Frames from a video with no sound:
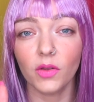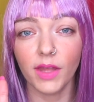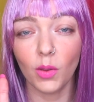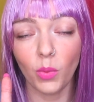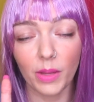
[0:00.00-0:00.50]
on
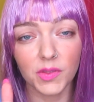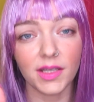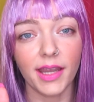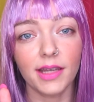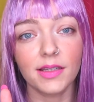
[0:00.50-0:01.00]
their
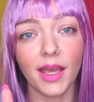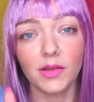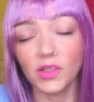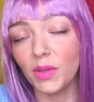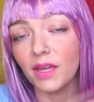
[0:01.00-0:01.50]

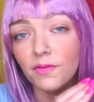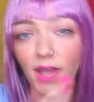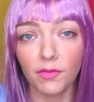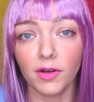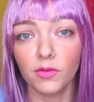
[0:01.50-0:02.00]
website to make it
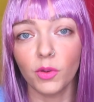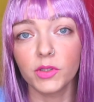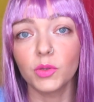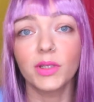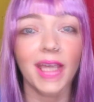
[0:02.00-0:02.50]
fair for
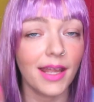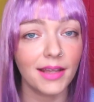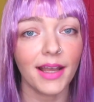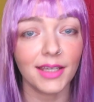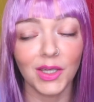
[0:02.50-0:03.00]
everyone, so get
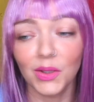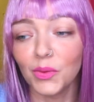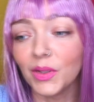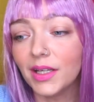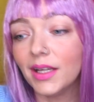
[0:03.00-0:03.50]
in that
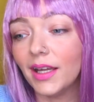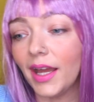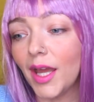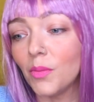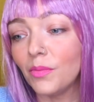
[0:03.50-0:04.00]
queue.
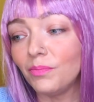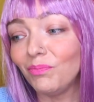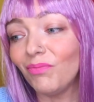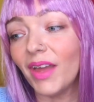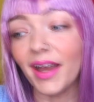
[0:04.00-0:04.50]

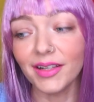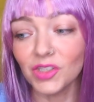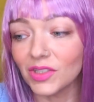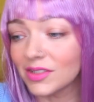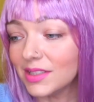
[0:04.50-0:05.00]
And
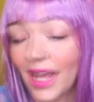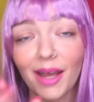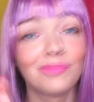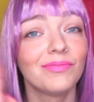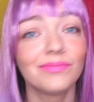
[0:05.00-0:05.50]
just,
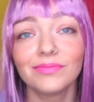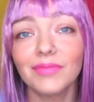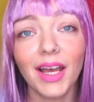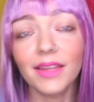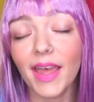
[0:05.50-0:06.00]
yeah,
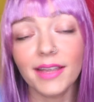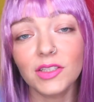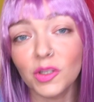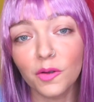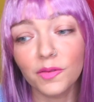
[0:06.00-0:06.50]
their
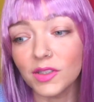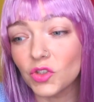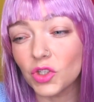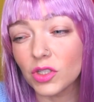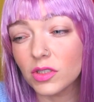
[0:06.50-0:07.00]
stuff
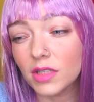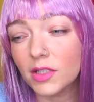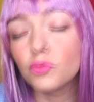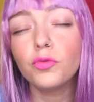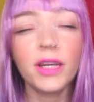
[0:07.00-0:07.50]
is just,
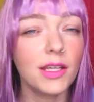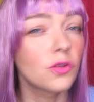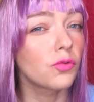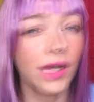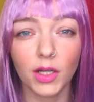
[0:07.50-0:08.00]
it's really
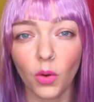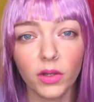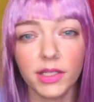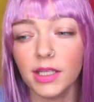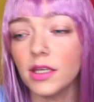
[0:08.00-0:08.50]
great
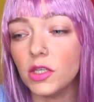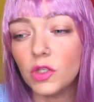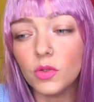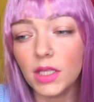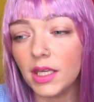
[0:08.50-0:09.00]
quality,
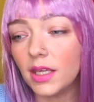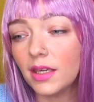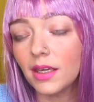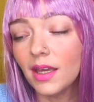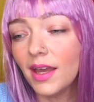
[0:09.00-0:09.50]

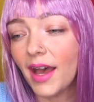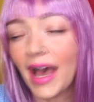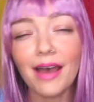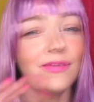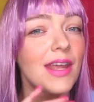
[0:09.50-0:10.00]
unique.
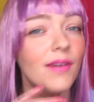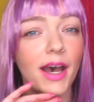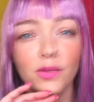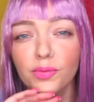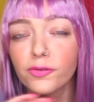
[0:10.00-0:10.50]
I've never
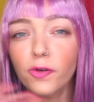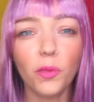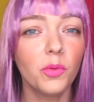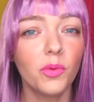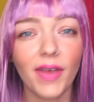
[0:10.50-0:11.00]
had a
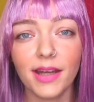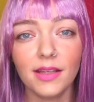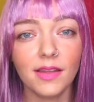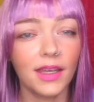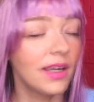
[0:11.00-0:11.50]
problem with
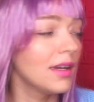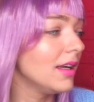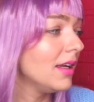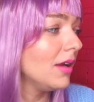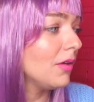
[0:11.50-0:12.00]
anything
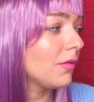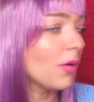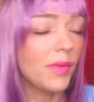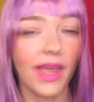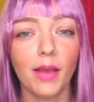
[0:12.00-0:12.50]

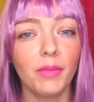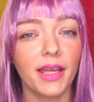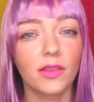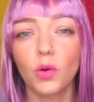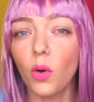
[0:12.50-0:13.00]
from them,
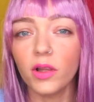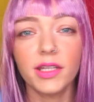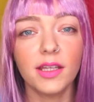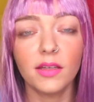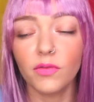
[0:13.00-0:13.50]
like the
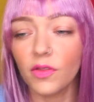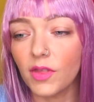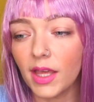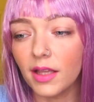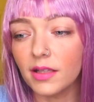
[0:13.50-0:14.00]
quality of the
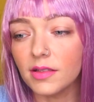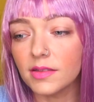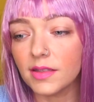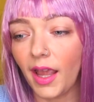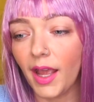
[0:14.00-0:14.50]

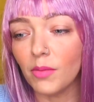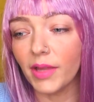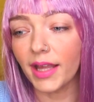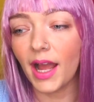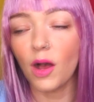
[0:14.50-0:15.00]
things,
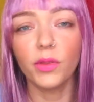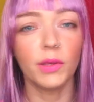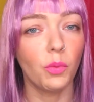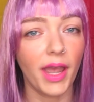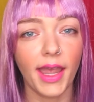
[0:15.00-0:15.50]
like how
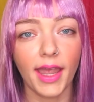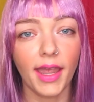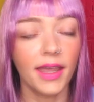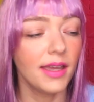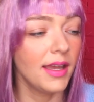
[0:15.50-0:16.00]
they
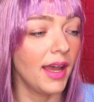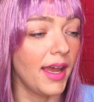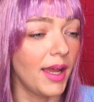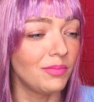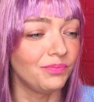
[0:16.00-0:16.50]
wear.
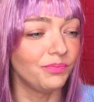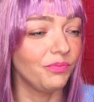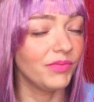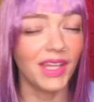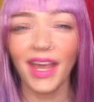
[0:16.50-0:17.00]

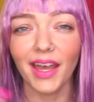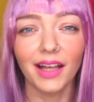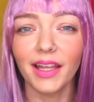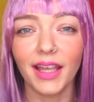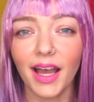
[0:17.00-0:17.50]

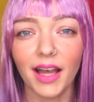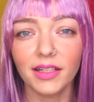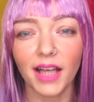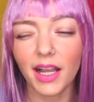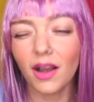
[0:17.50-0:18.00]
Yeah, like
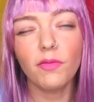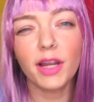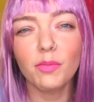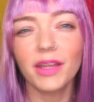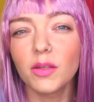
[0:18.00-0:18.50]
I can't
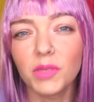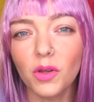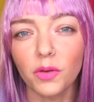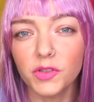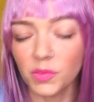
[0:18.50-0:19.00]
recommend them
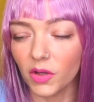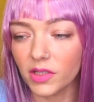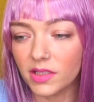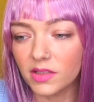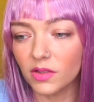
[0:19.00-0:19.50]
enough, to be
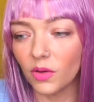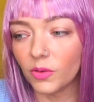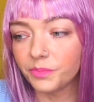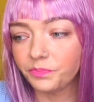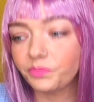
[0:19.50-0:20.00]
honest.
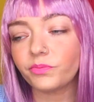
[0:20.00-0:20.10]
So